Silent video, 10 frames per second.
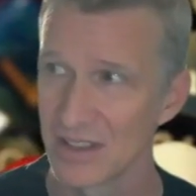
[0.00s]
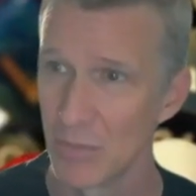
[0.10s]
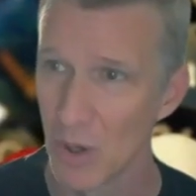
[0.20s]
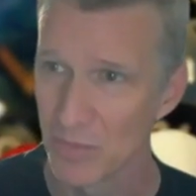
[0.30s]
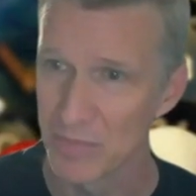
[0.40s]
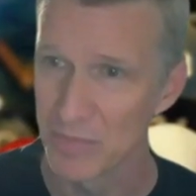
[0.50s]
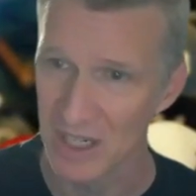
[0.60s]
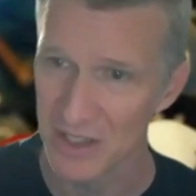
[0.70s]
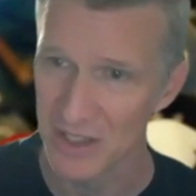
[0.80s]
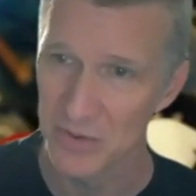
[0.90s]

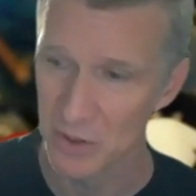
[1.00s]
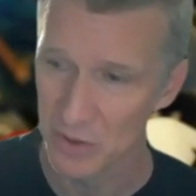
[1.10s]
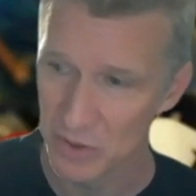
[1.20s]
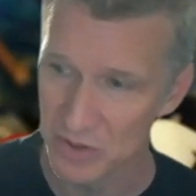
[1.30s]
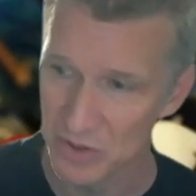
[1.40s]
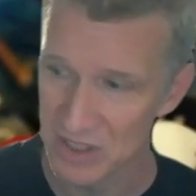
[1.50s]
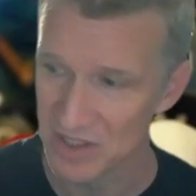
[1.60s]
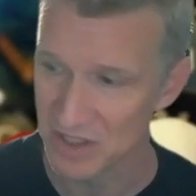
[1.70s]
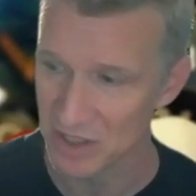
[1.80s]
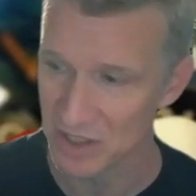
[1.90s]
because you're using these
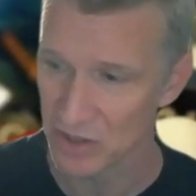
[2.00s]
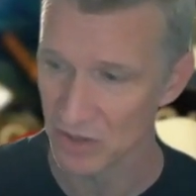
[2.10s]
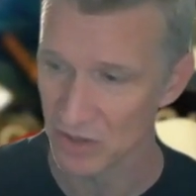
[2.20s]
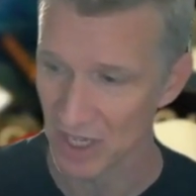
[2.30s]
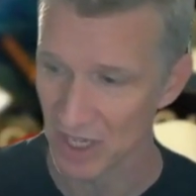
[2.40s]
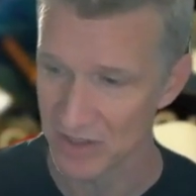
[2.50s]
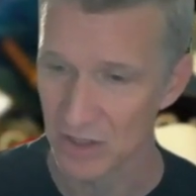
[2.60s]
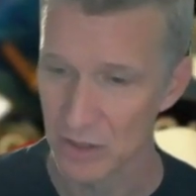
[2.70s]
additional dice,